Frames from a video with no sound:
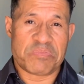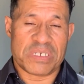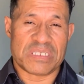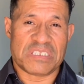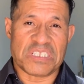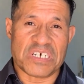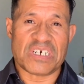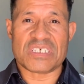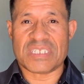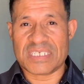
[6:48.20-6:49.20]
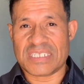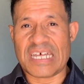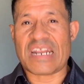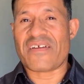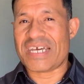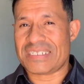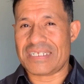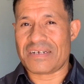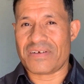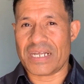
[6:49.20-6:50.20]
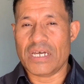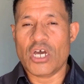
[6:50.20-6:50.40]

sucks, etc., etc.